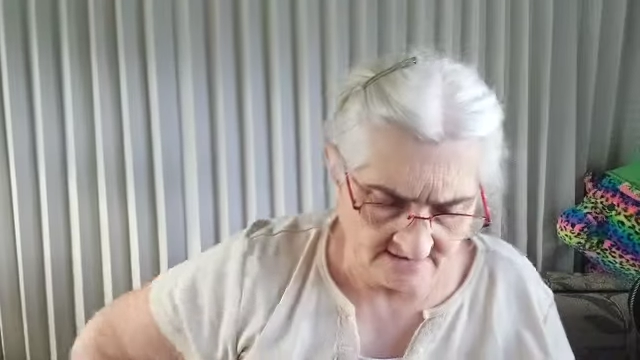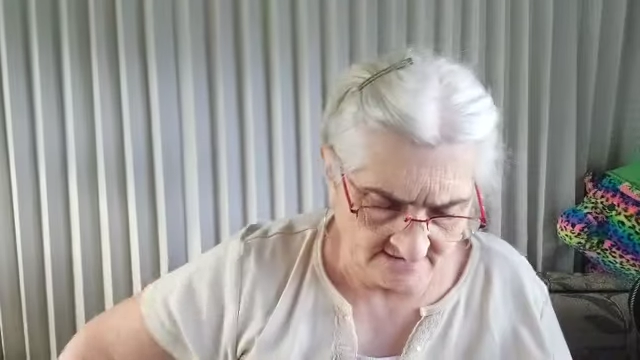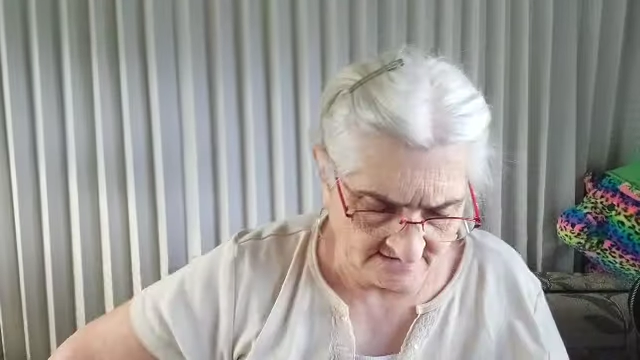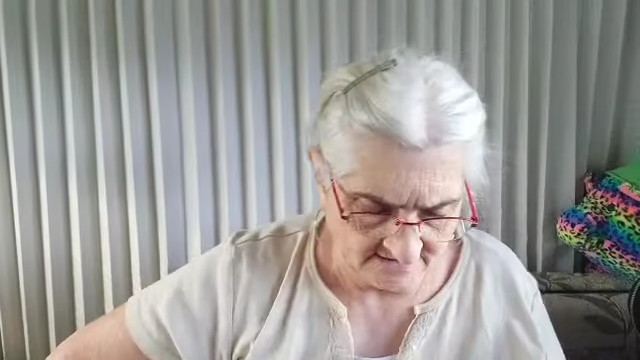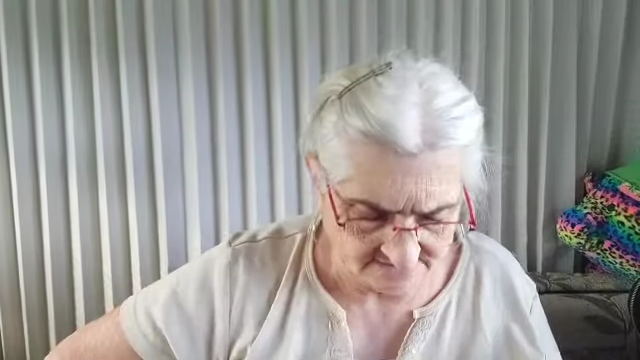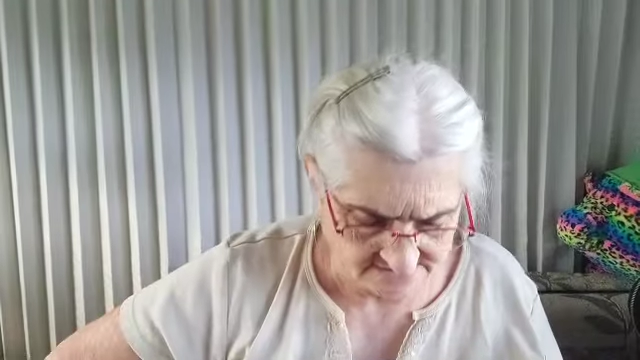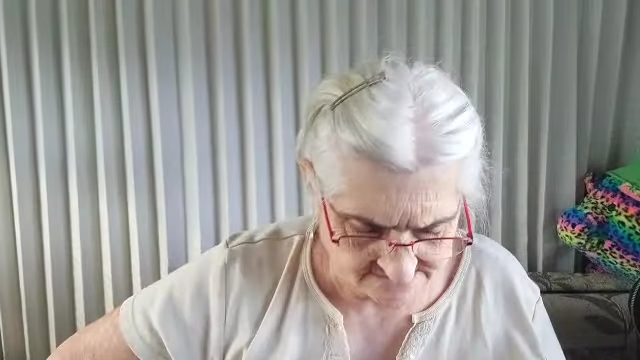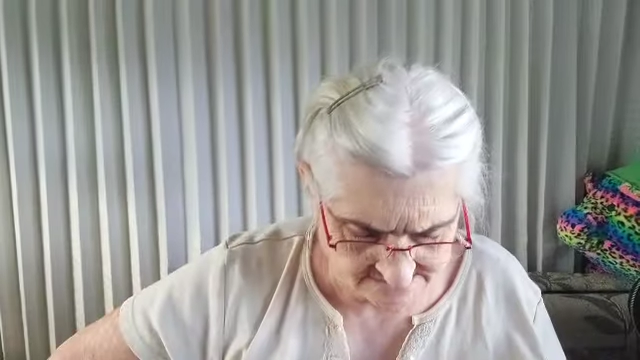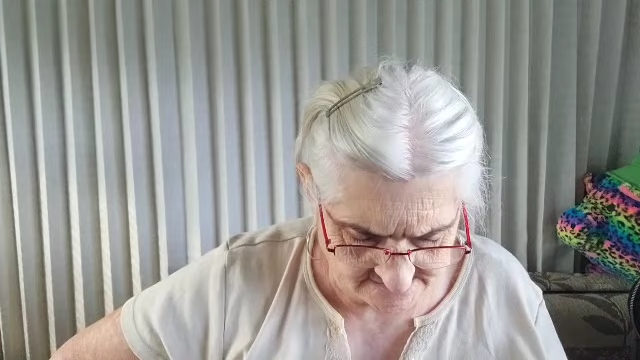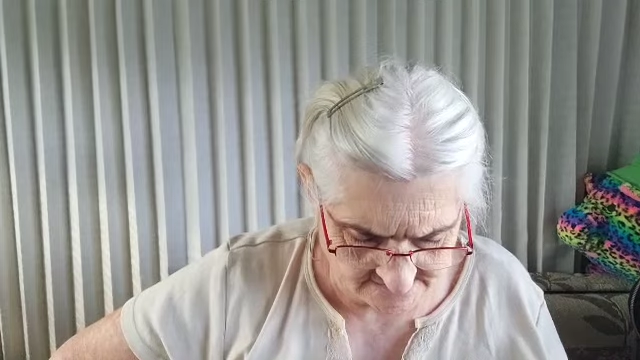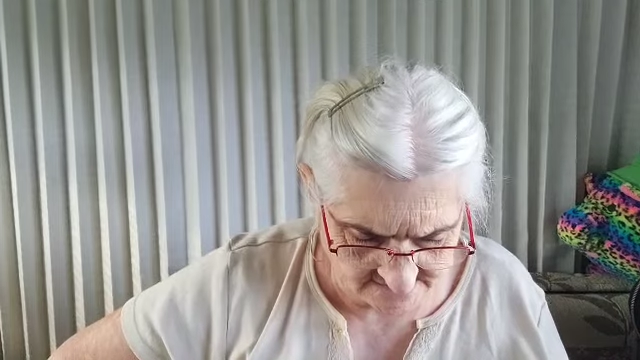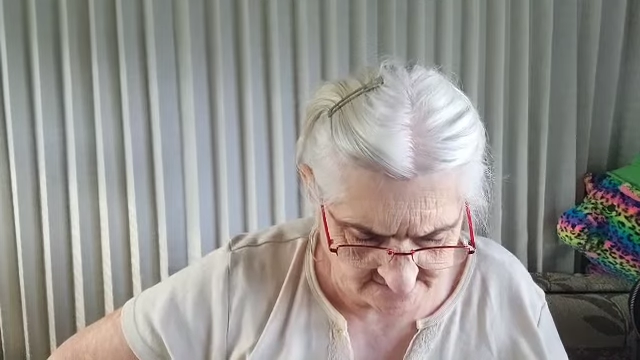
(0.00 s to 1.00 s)
Let's
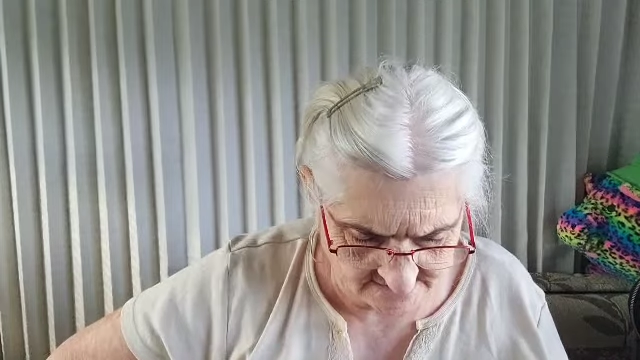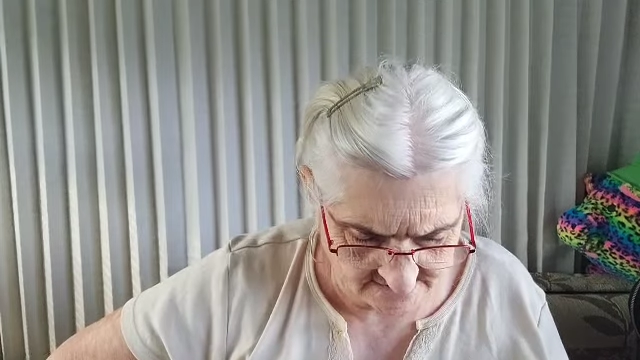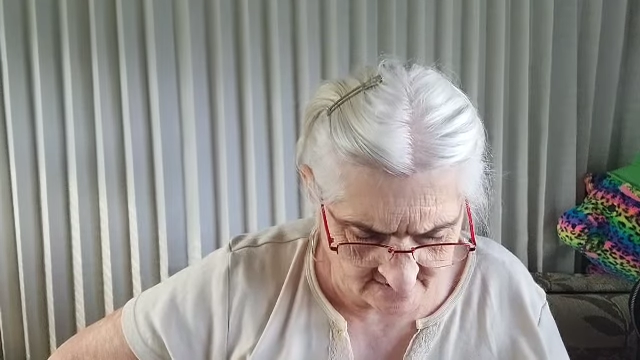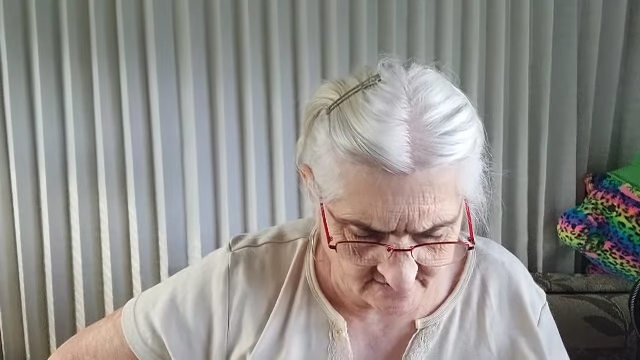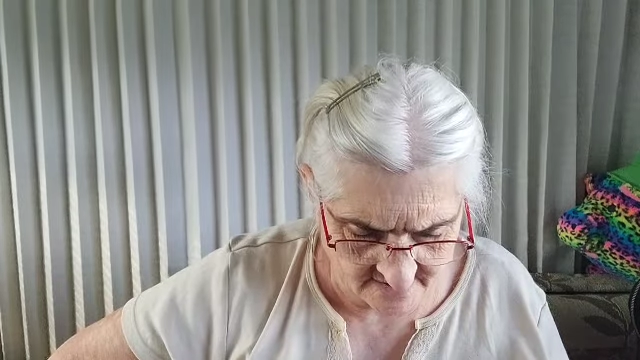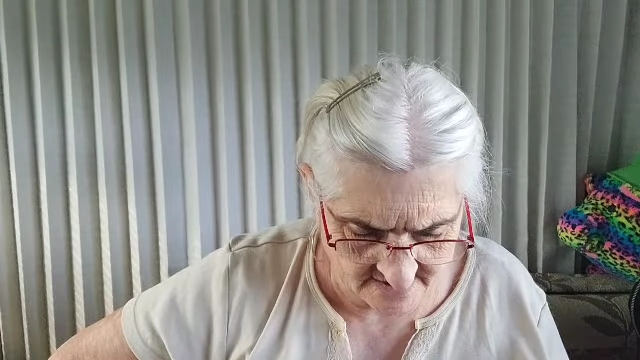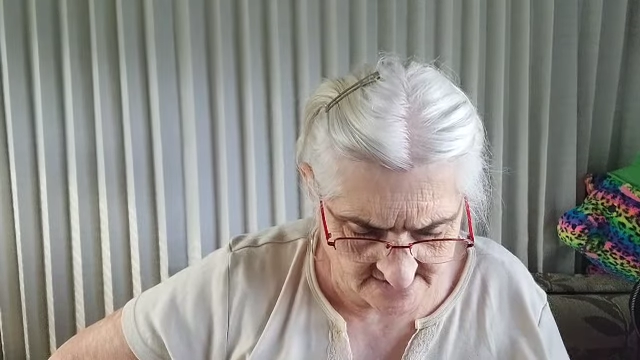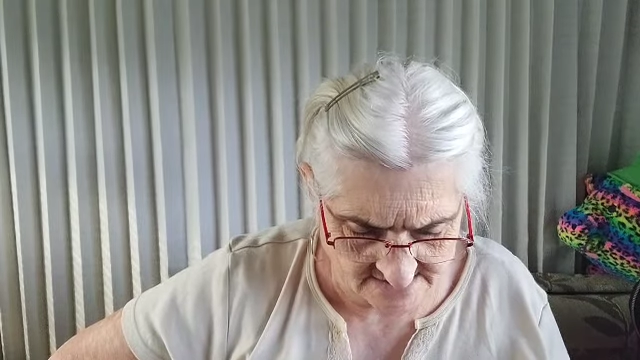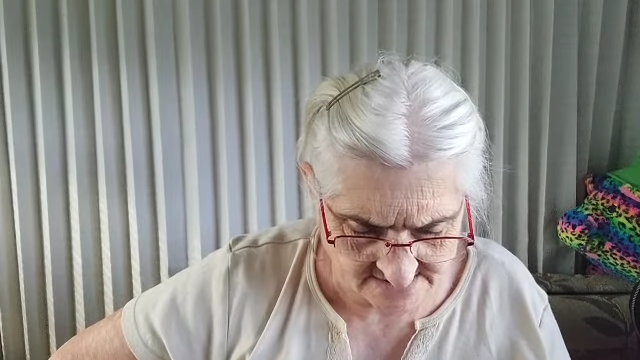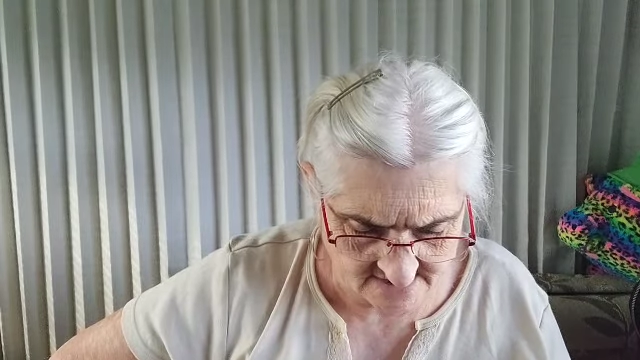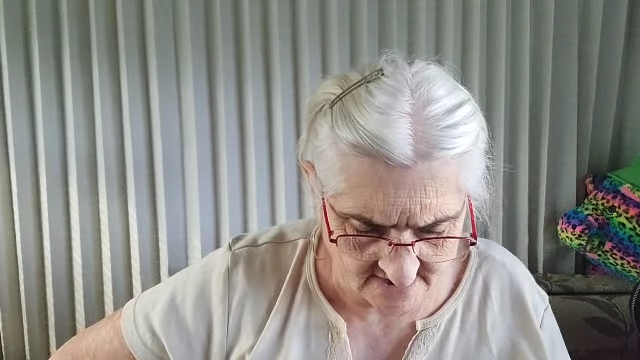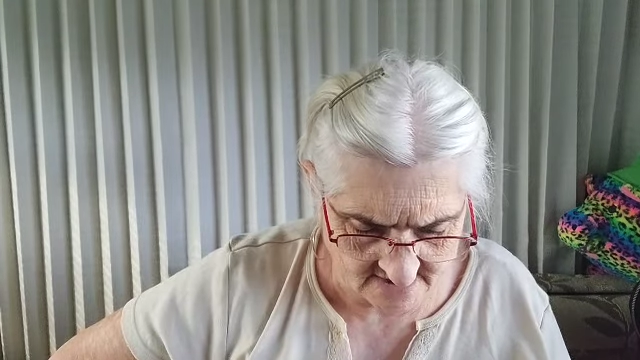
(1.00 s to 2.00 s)
see, our next
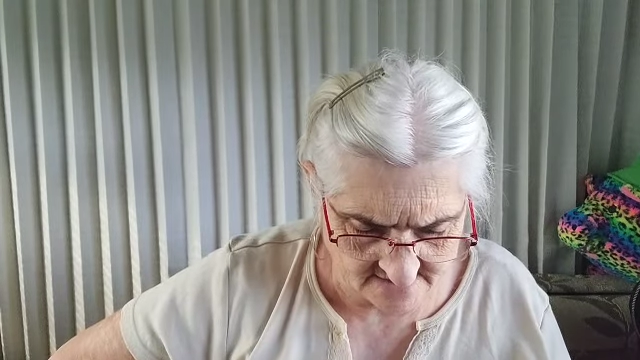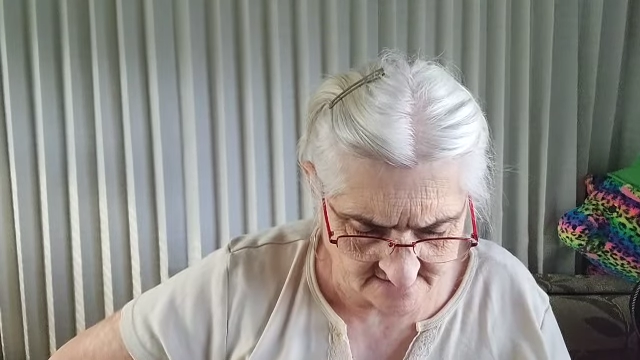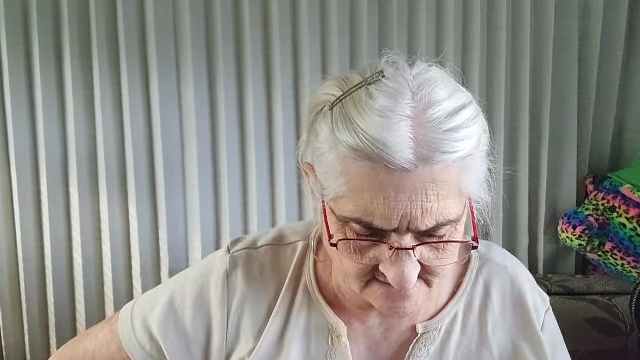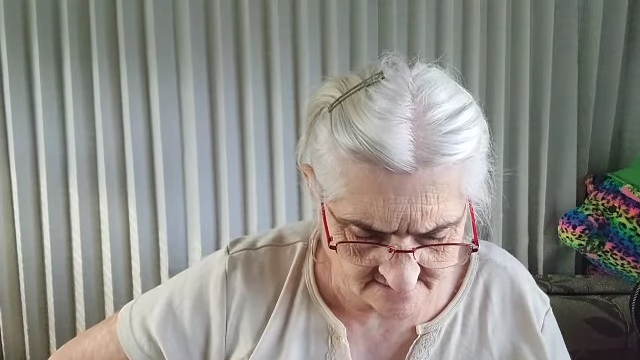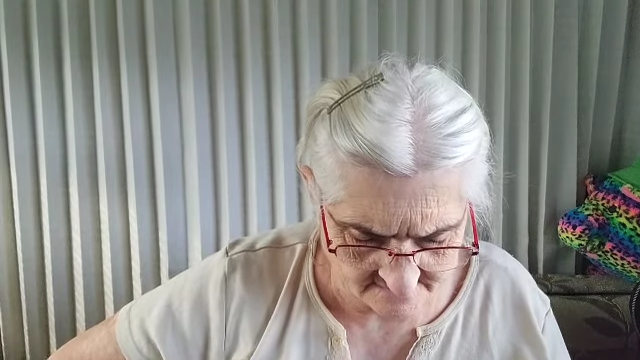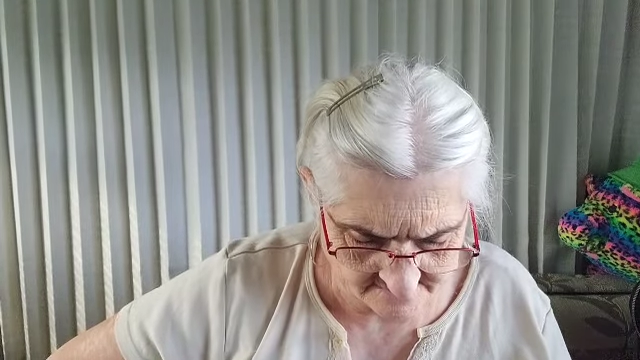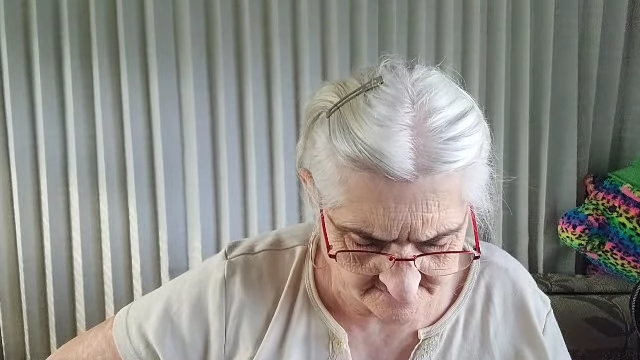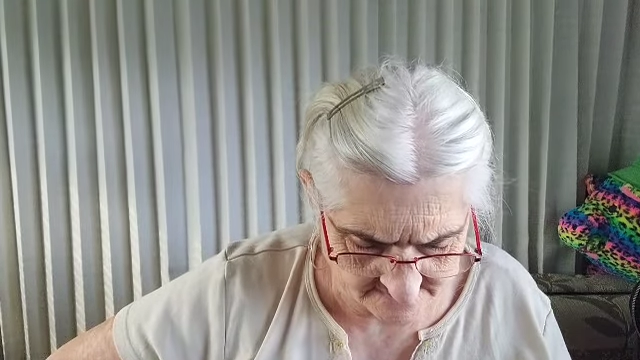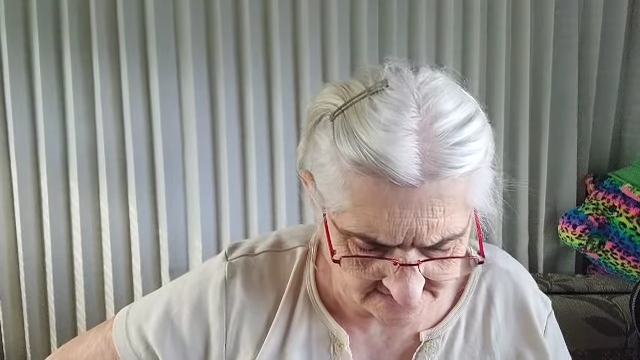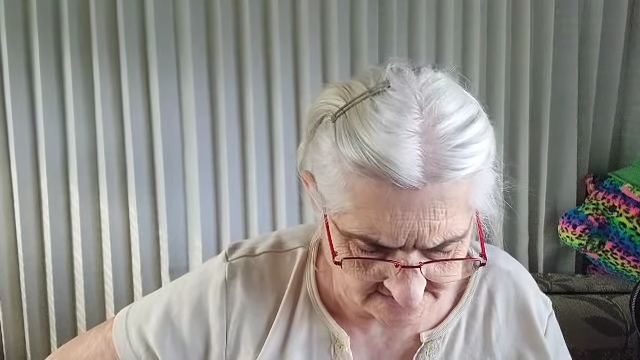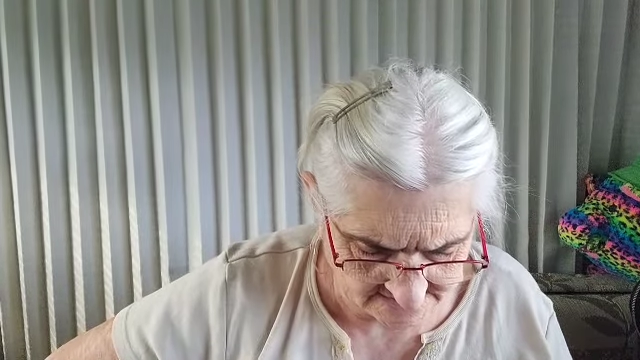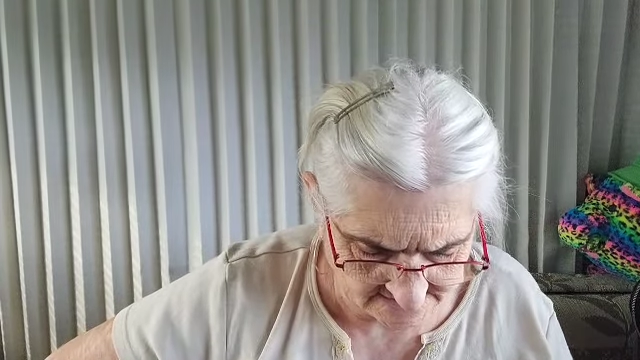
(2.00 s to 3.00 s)
item
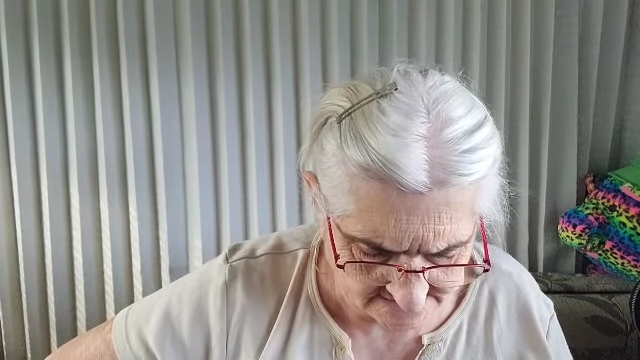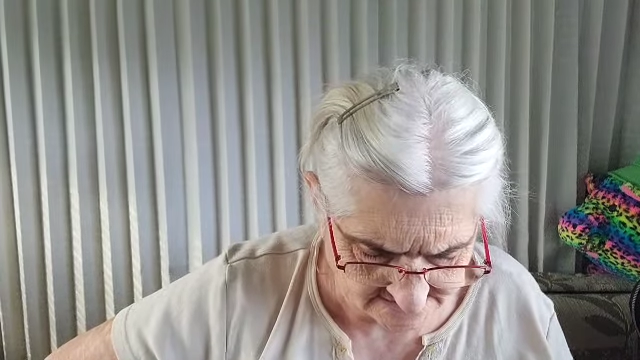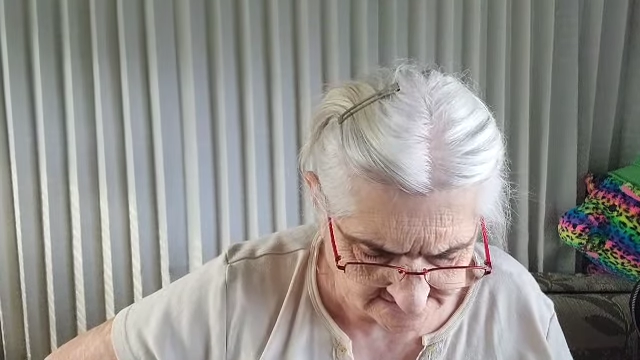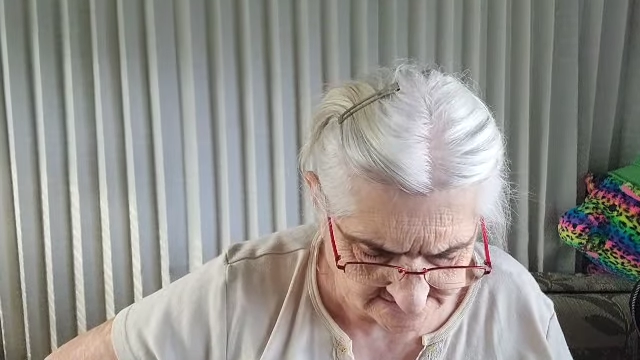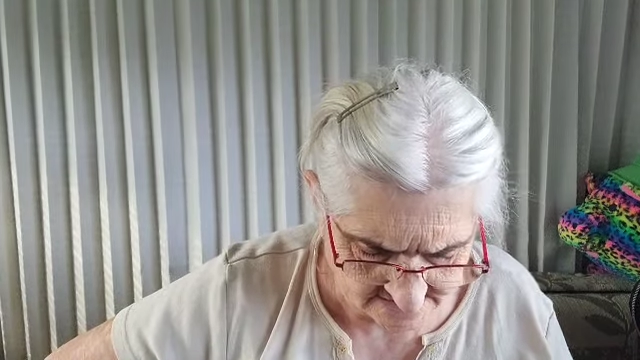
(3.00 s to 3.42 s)
is